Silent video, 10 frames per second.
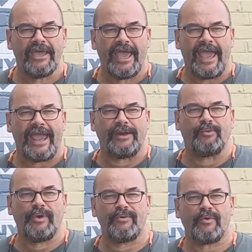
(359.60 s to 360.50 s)

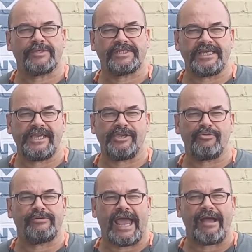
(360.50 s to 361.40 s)
and we will see you
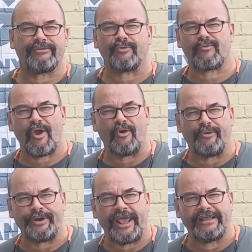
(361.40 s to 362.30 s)
down the road,